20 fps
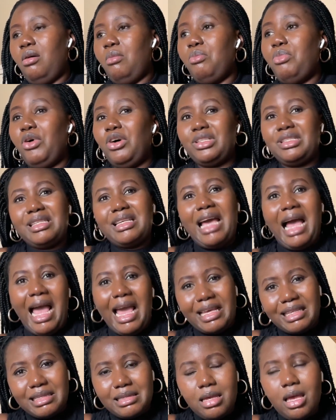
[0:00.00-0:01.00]
But
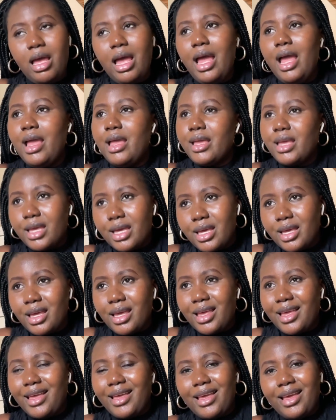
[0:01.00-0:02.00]
guys, hey,
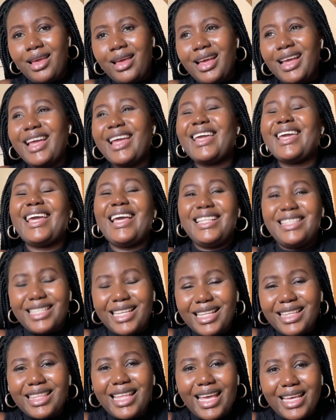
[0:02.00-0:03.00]

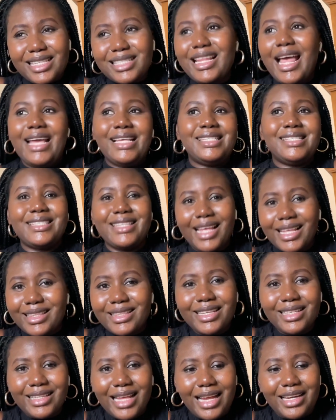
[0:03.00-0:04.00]
getting things like
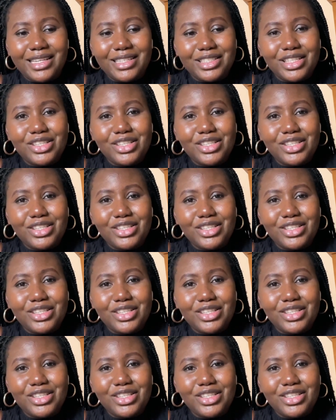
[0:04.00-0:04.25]
settling down in